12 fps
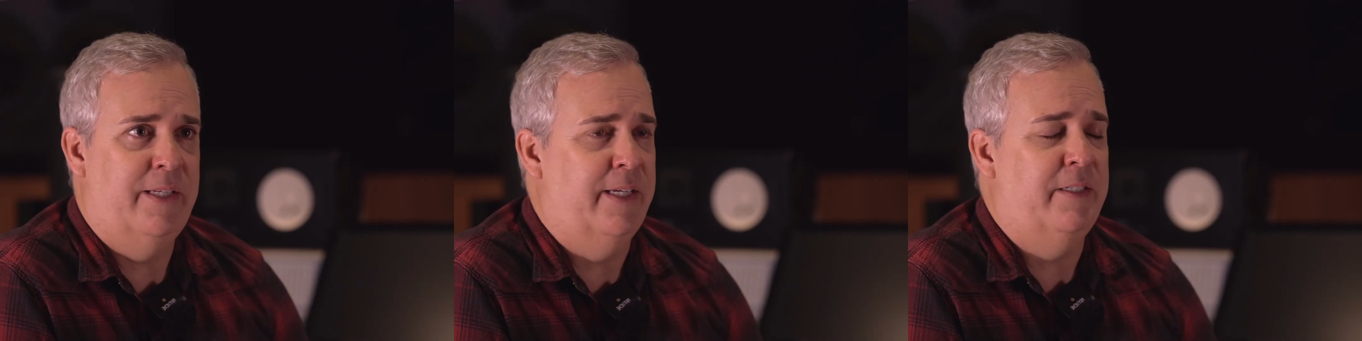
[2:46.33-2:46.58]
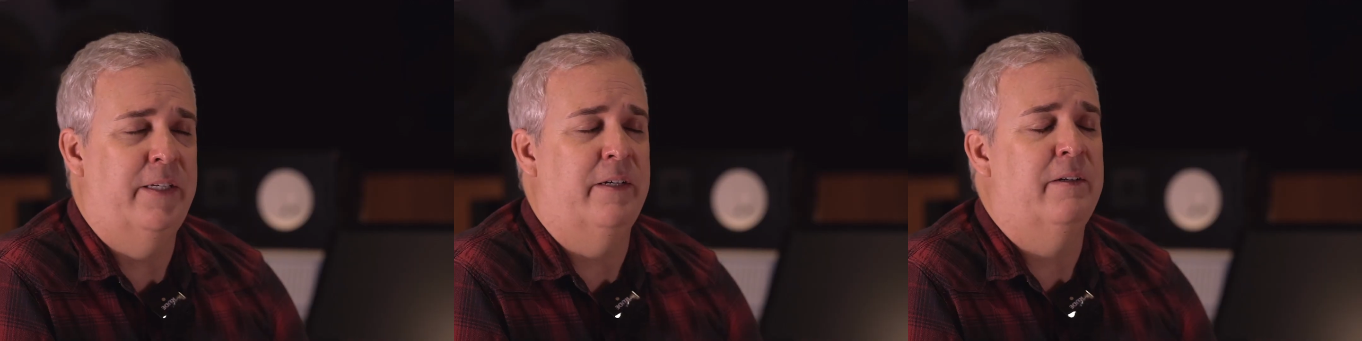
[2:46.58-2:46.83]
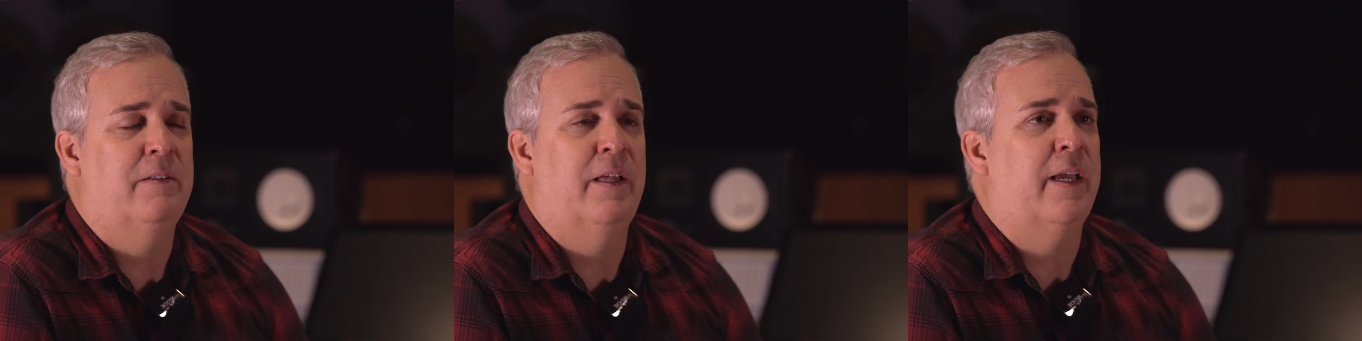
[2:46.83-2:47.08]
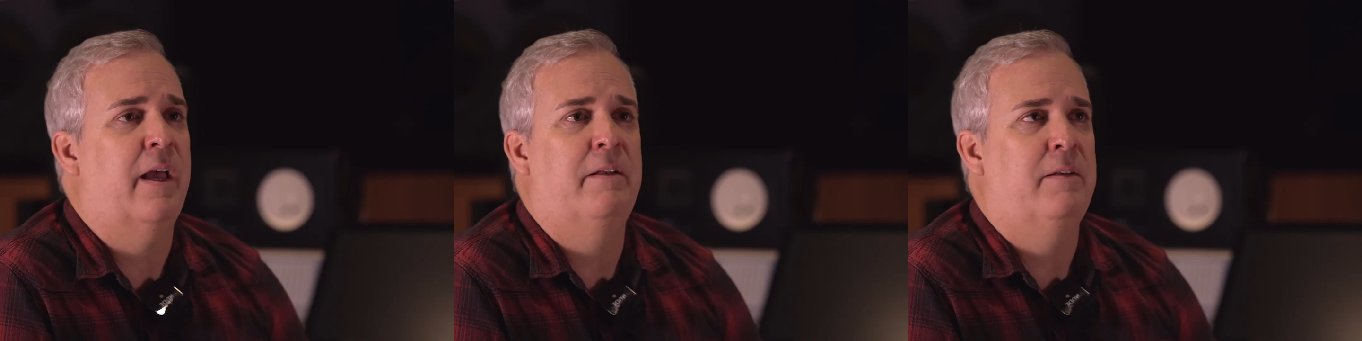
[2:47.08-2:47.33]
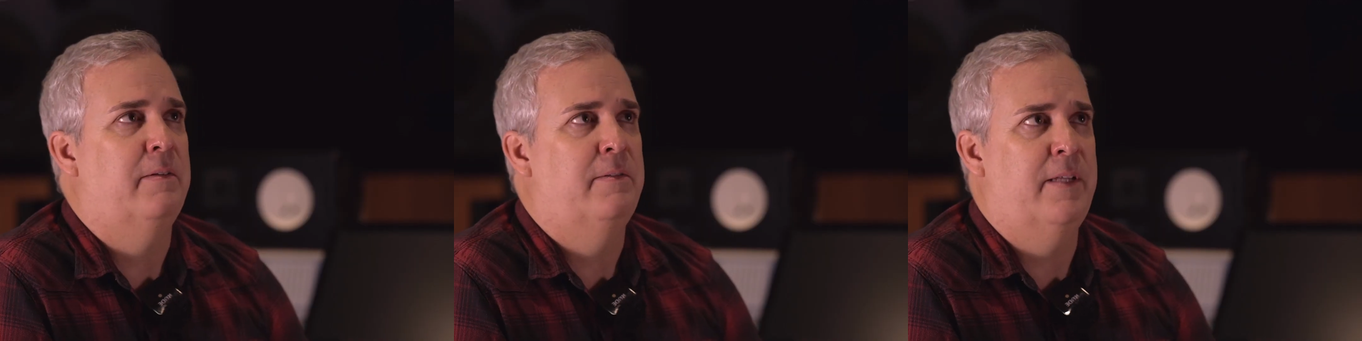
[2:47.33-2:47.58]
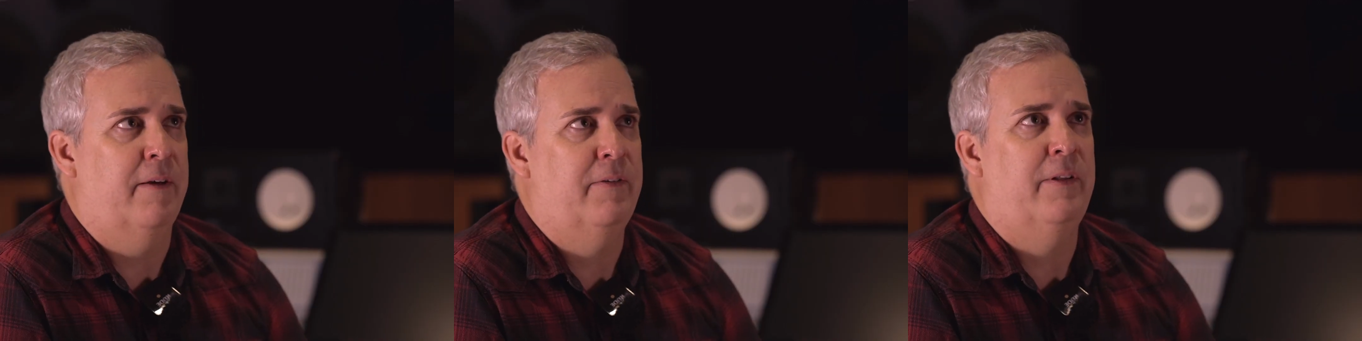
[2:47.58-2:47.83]
detail. Like I
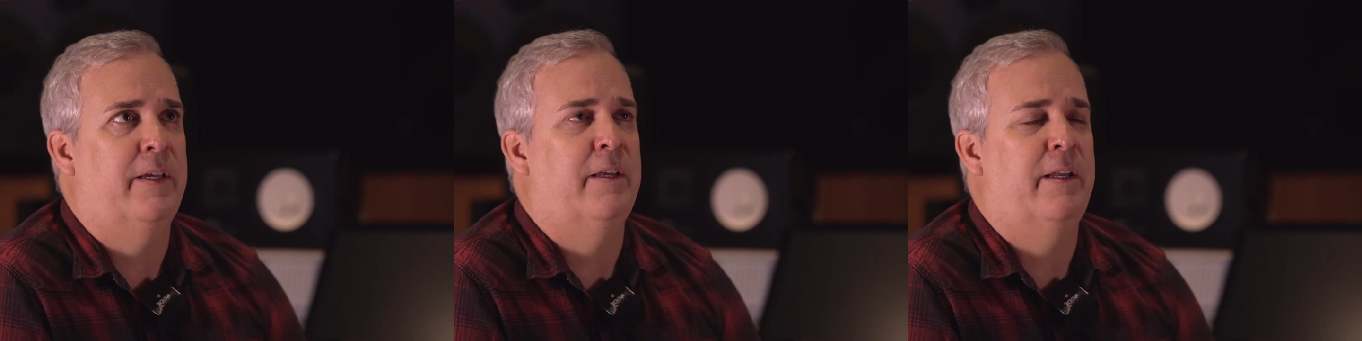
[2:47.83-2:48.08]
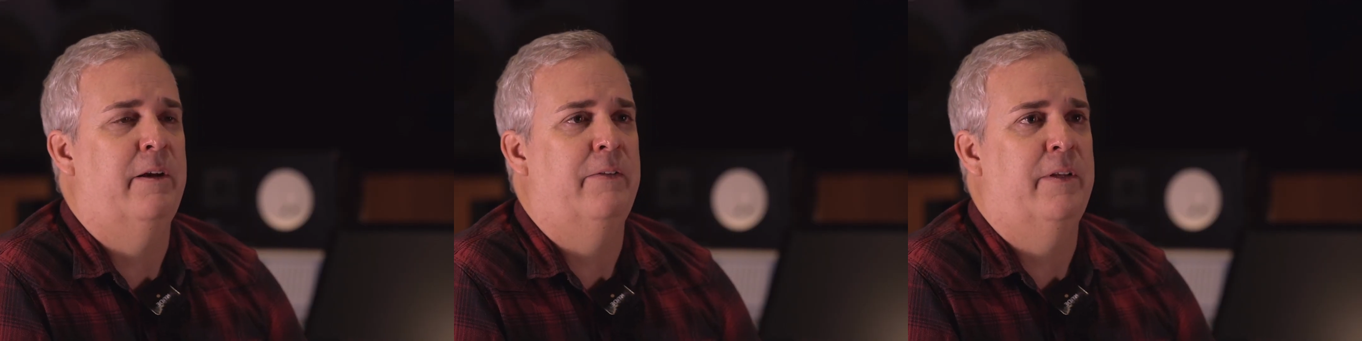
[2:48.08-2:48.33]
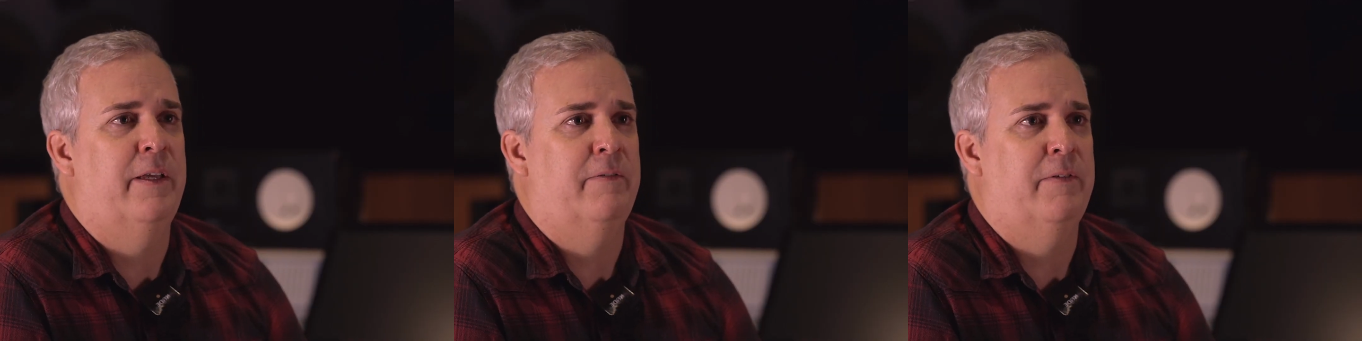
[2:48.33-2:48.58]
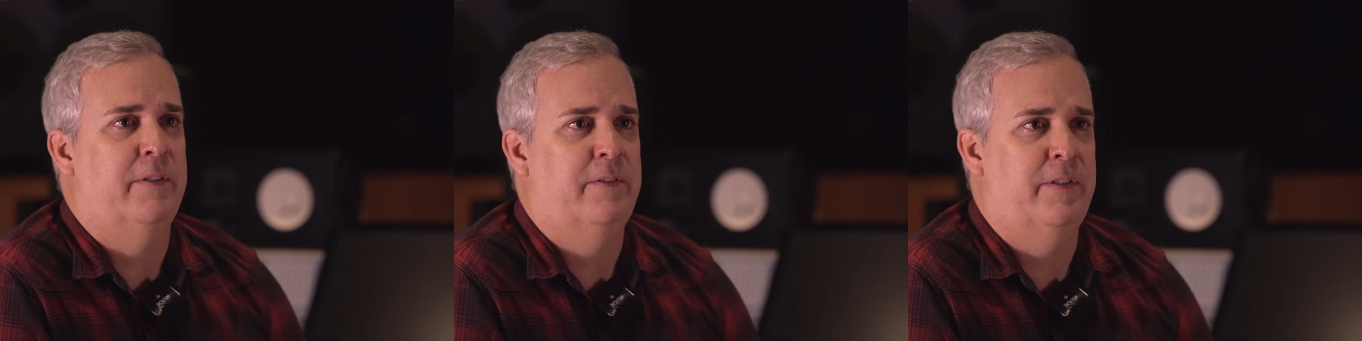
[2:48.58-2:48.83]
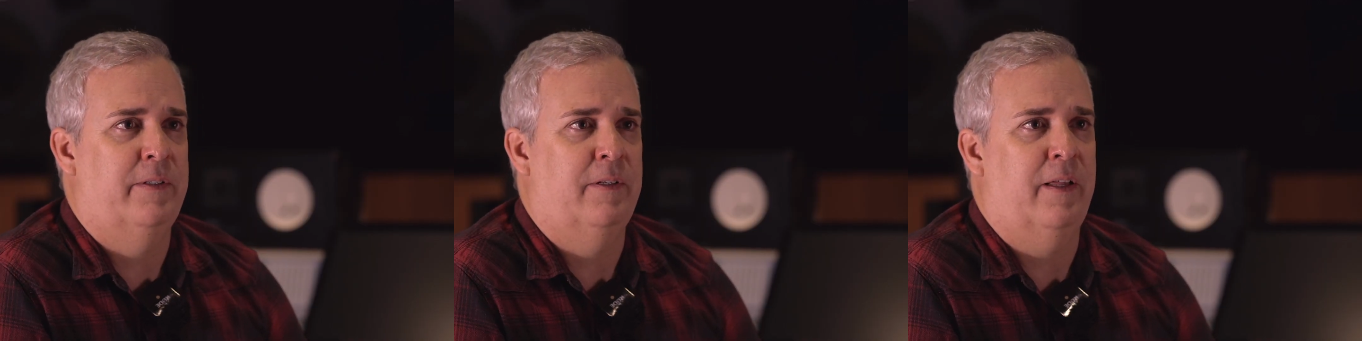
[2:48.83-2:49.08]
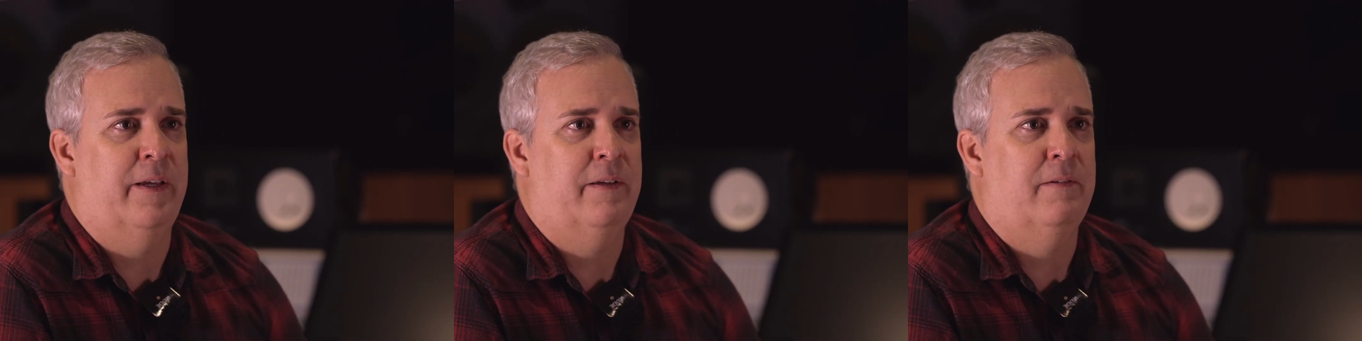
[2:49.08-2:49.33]
definitely could hear the difference in
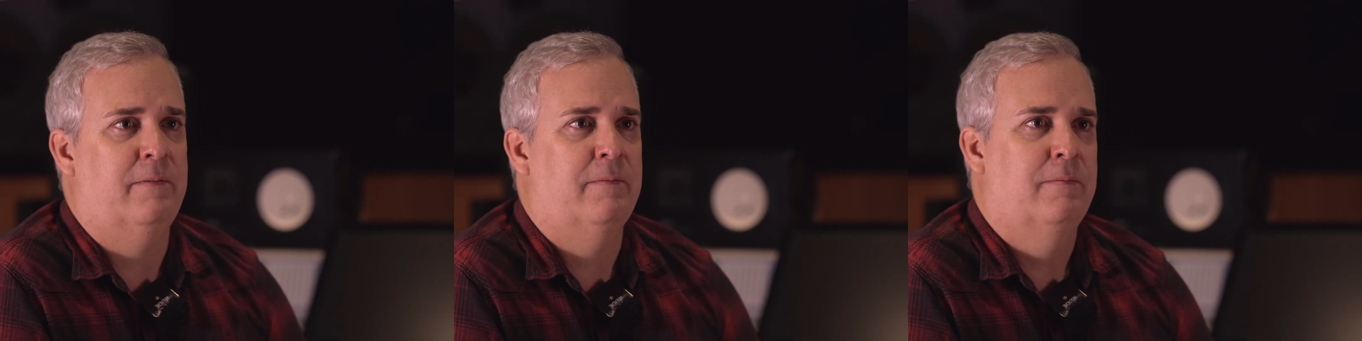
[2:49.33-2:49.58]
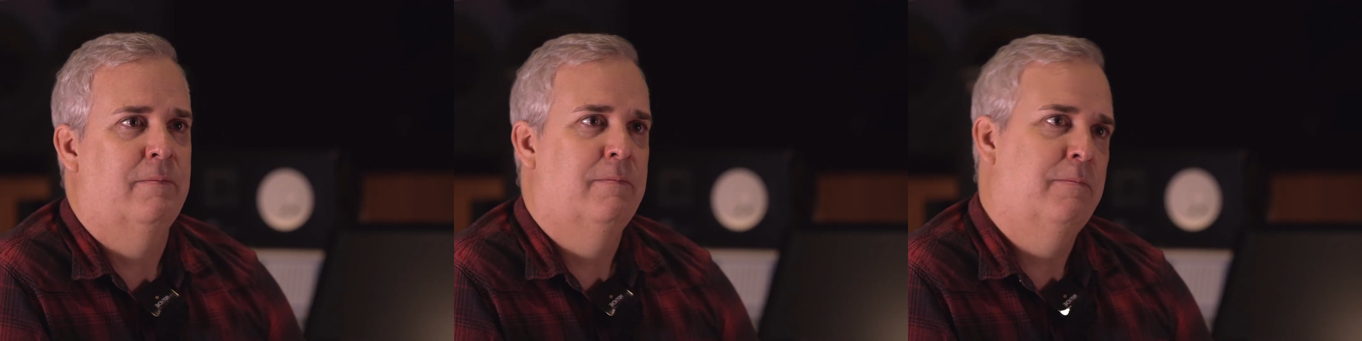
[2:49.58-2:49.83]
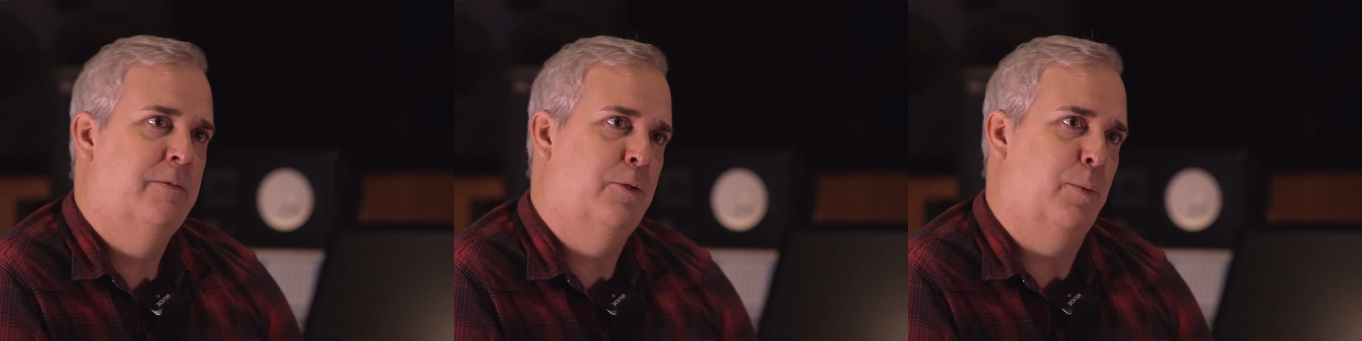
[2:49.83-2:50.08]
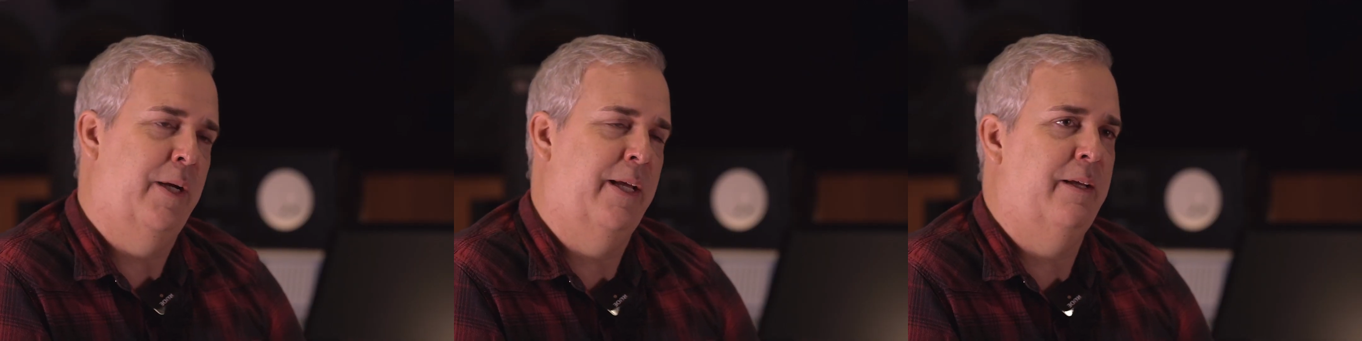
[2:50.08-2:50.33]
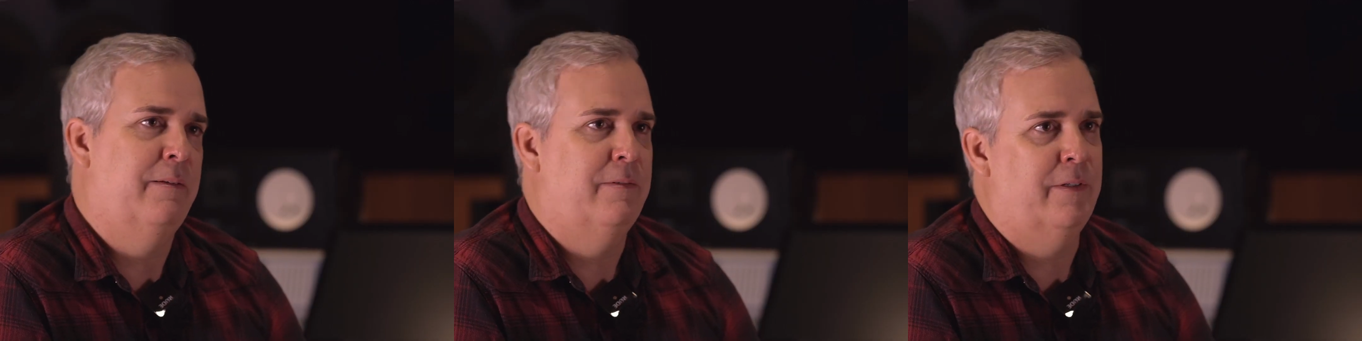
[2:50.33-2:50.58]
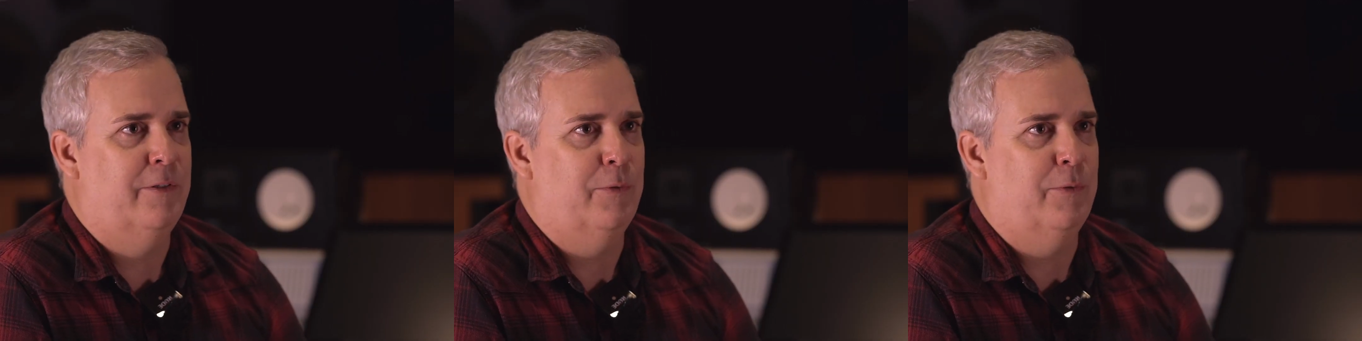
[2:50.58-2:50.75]
like 20 to